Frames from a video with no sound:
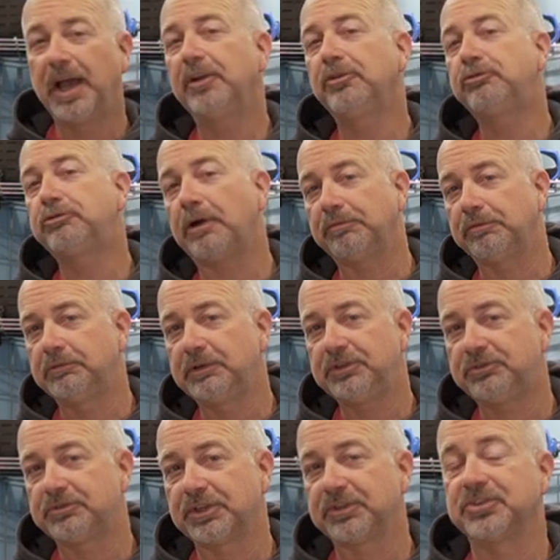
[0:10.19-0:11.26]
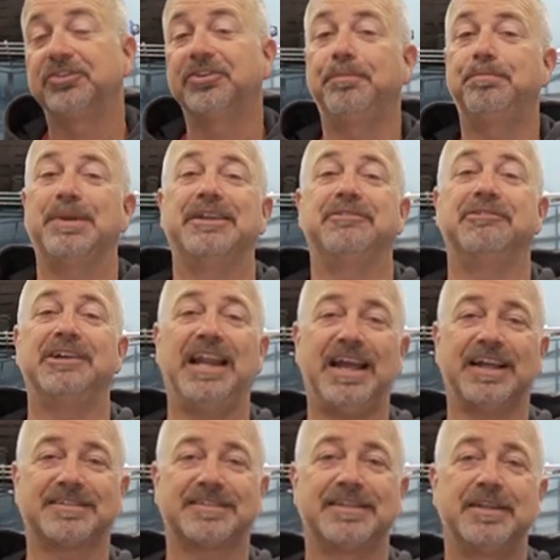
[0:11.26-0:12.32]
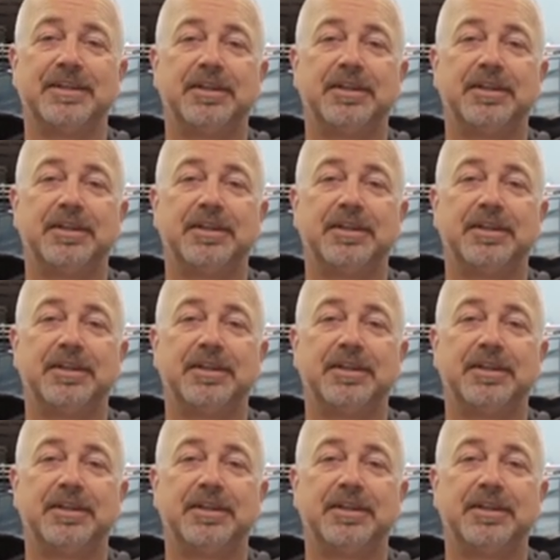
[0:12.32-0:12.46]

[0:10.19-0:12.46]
and travel restrictions are being relaxed.